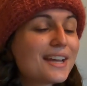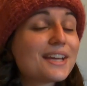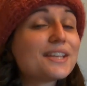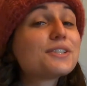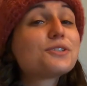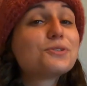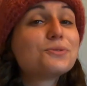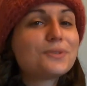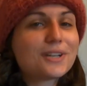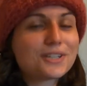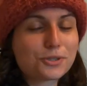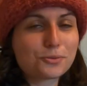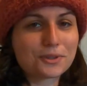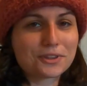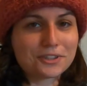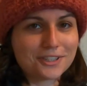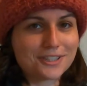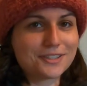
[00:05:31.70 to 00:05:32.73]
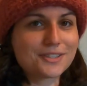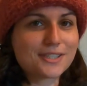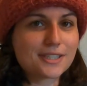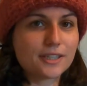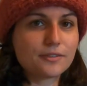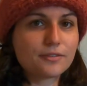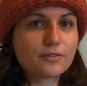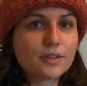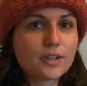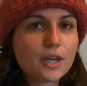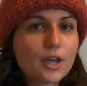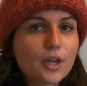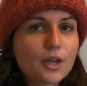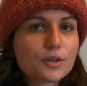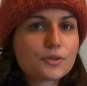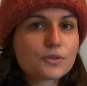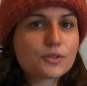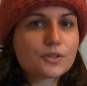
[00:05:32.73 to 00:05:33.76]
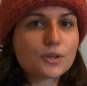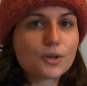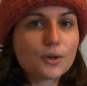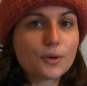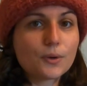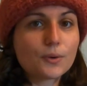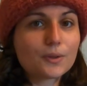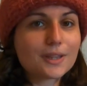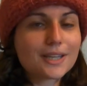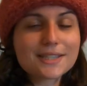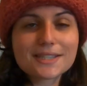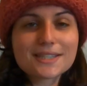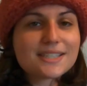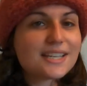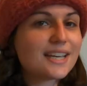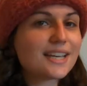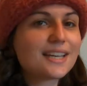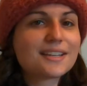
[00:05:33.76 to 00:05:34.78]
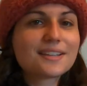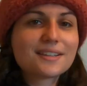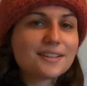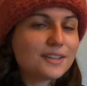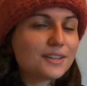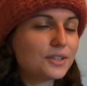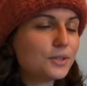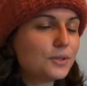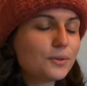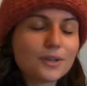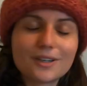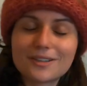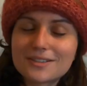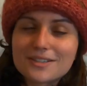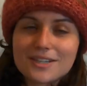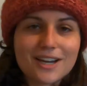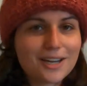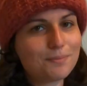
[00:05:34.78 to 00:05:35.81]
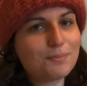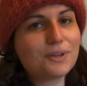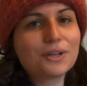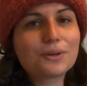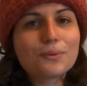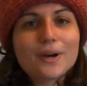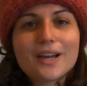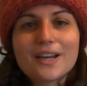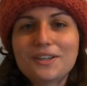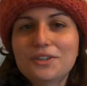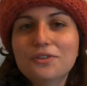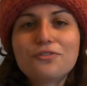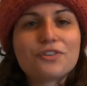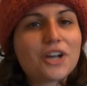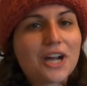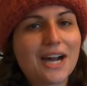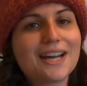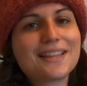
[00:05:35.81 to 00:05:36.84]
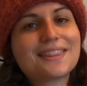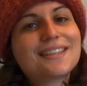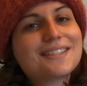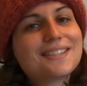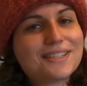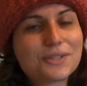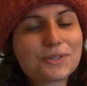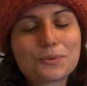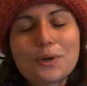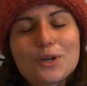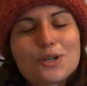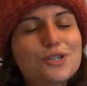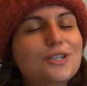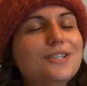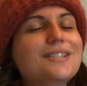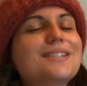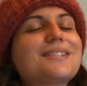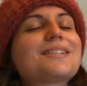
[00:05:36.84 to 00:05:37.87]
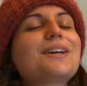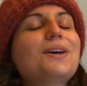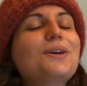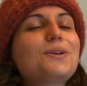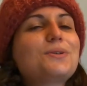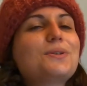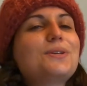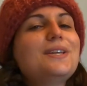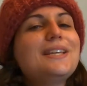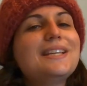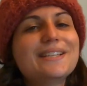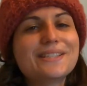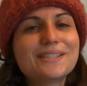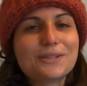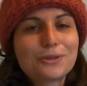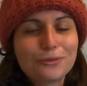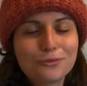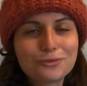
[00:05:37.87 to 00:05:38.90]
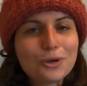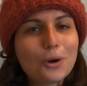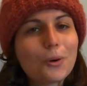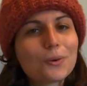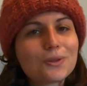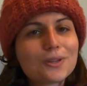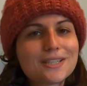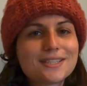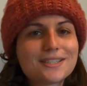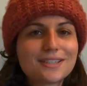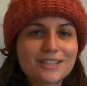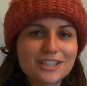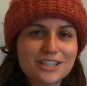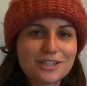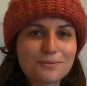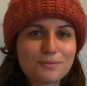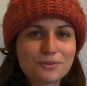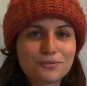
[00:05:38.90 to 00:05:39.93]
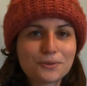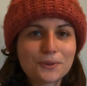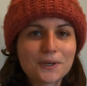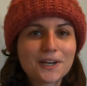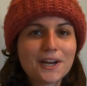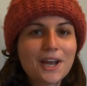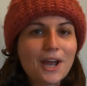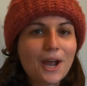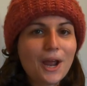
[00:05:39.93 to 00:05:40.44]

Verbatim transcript: is do not sweat the little stuff. So let's say you are typing away. You've got this. This question is easy. You've totally studied it before.